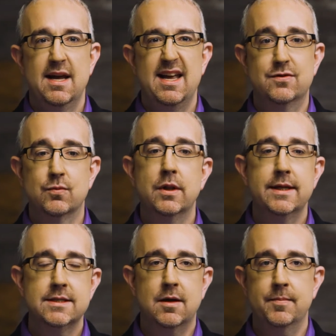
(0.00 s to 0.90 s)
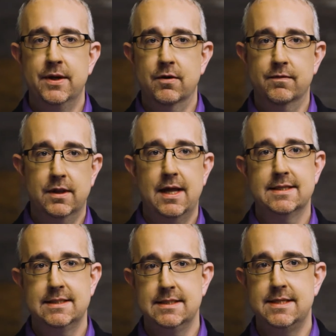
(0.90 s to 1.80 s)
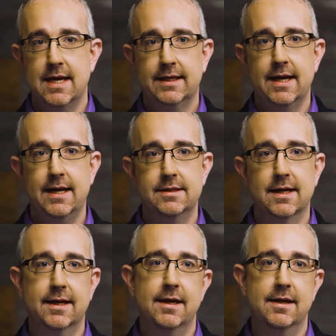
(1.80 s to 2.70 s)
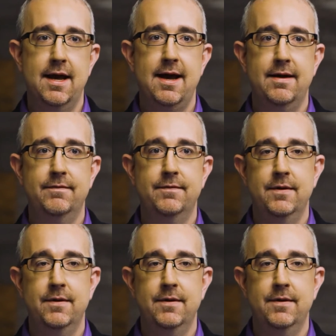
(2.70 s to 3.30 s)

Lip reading: it's really something over the last decade and a half